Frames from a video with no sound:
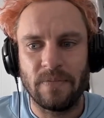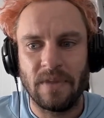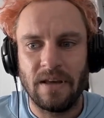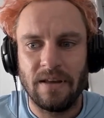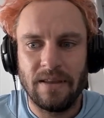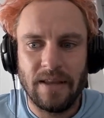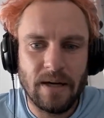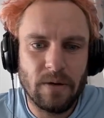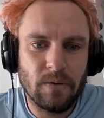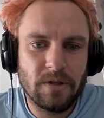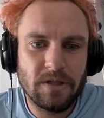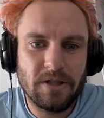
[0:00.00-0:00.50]

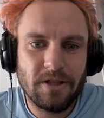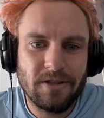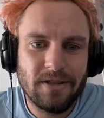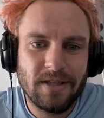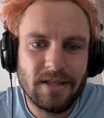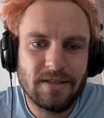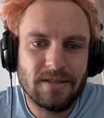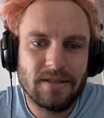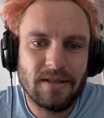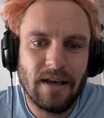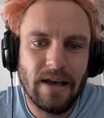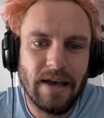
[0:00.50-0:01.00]
Then it was
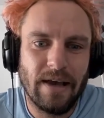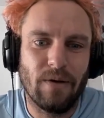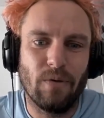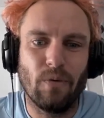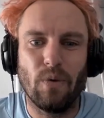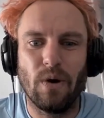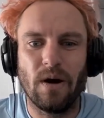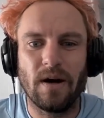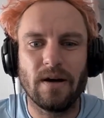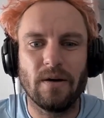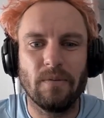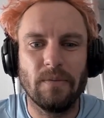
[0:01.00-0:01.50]
just like,
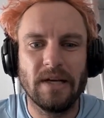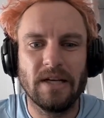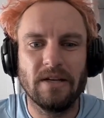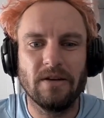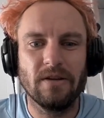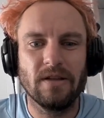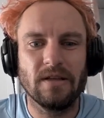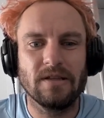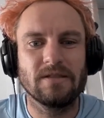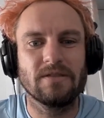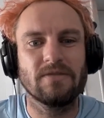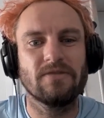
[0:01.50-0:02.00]
what can we do
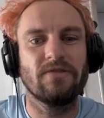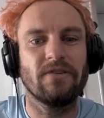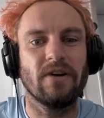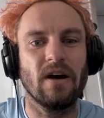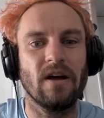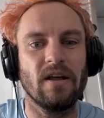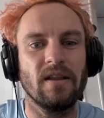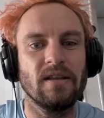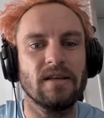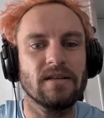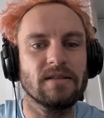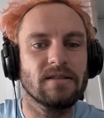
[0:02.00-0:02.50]
that's
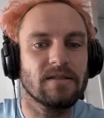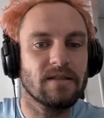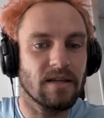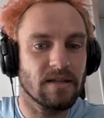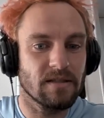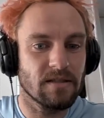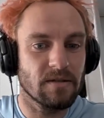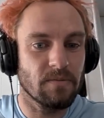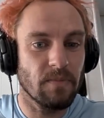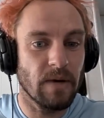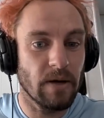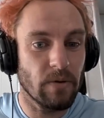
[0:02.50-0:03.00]
fun, that sticks
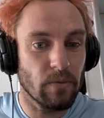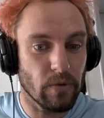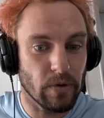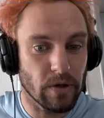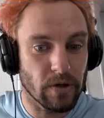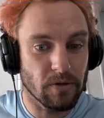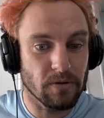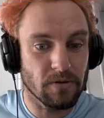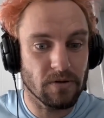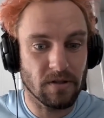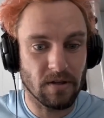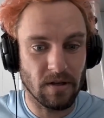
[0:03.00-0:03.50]
to my
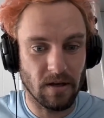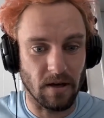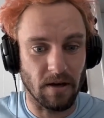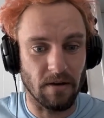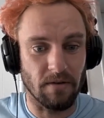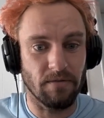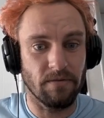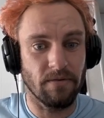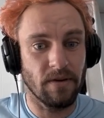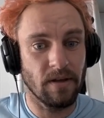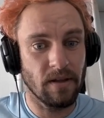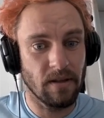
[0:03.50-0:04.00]
roots
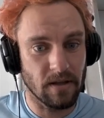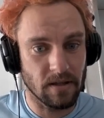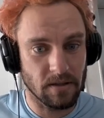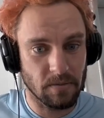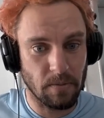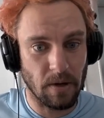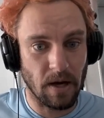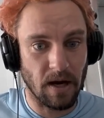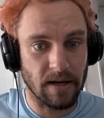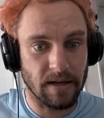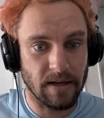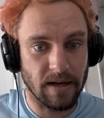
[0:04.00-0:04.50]
of this
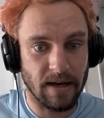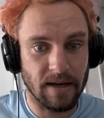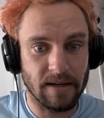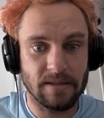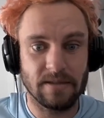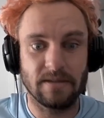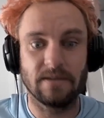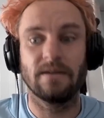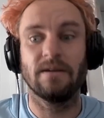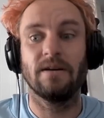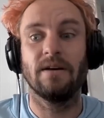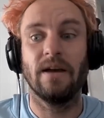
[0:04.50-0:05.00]

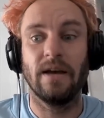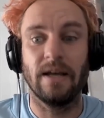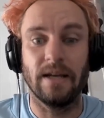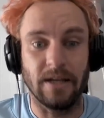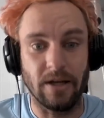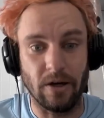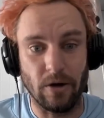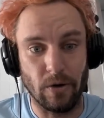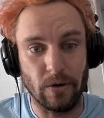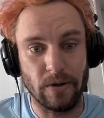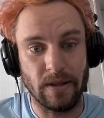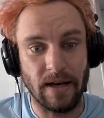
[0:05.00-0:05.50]
podcast? And you
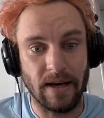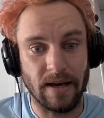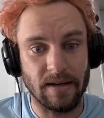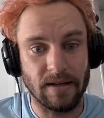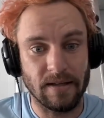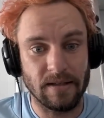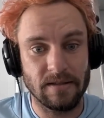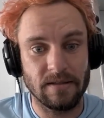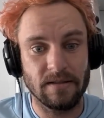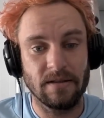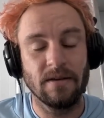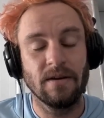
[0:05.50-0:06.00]
know what that
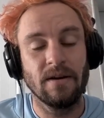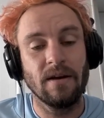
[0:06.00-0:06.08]
is?